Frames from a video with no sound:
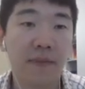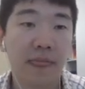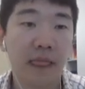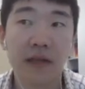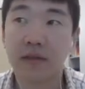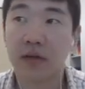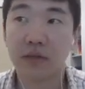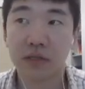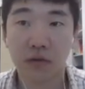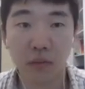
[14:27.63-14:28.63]
Then there
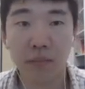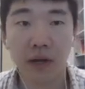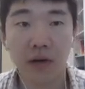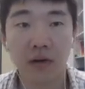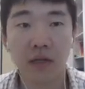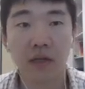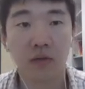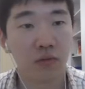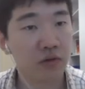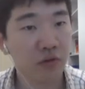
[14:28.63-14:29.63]
is no pair, then
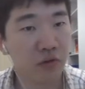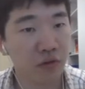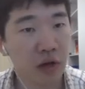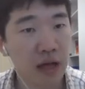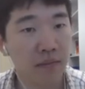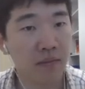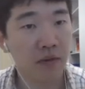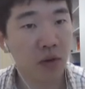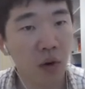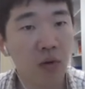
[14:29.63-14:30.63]
you will have
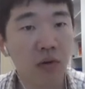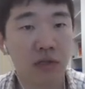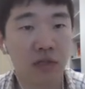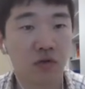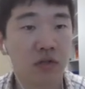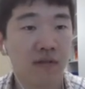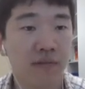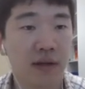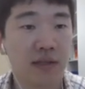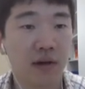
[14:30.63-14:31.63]
no structure
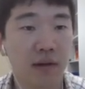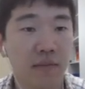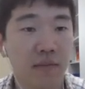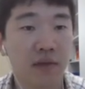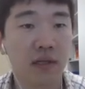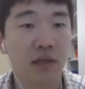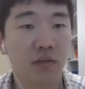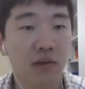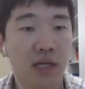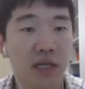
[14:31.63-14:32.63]
factor. But in the
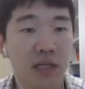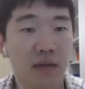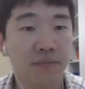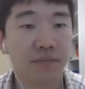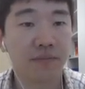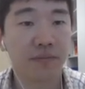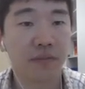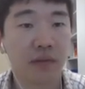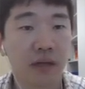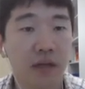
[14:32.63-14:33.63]
liquid,
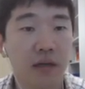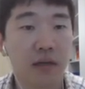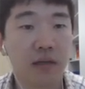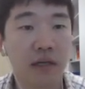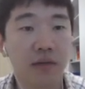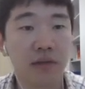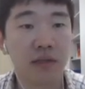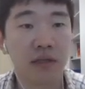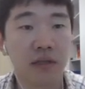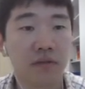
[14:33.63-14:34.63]
there is
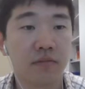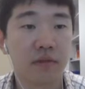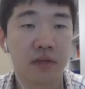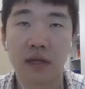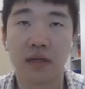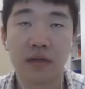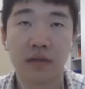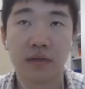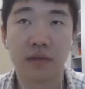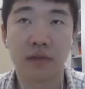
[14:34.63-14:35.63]

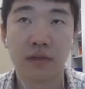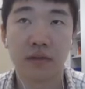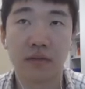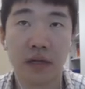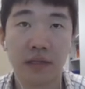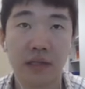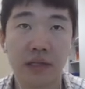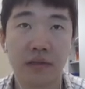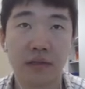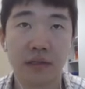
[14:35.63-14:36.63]
in
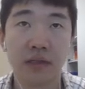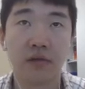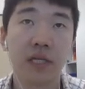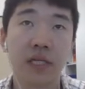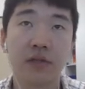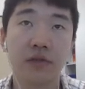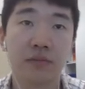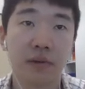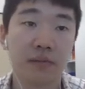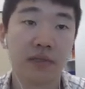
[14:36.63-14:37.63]
the liquid you
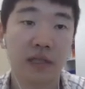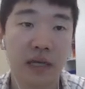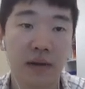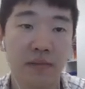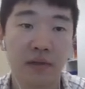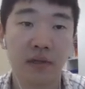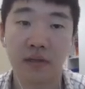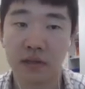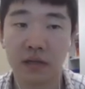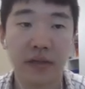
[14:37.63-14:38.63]
probably have the
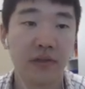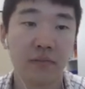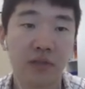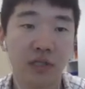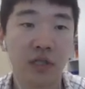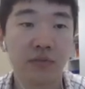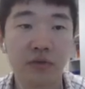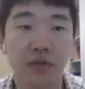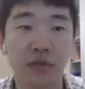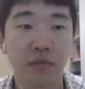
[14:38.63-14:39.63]
random
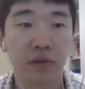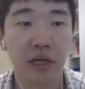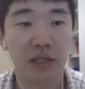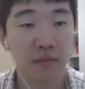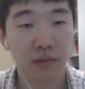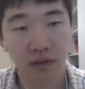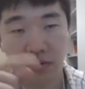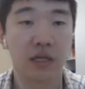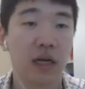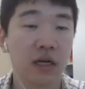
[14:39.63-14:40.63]
distribution of the atom because
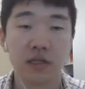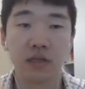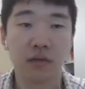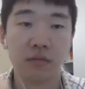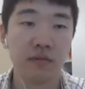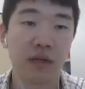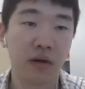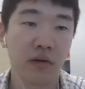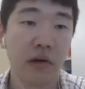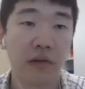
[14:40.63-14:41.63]
they are just moving
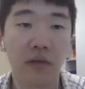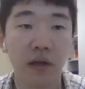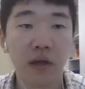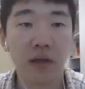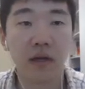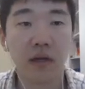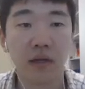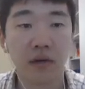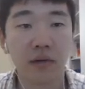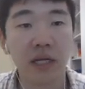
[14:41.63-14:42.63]
around in
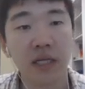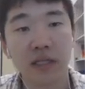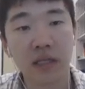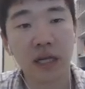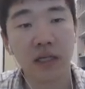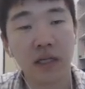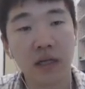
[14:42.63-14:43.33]
the liquid state,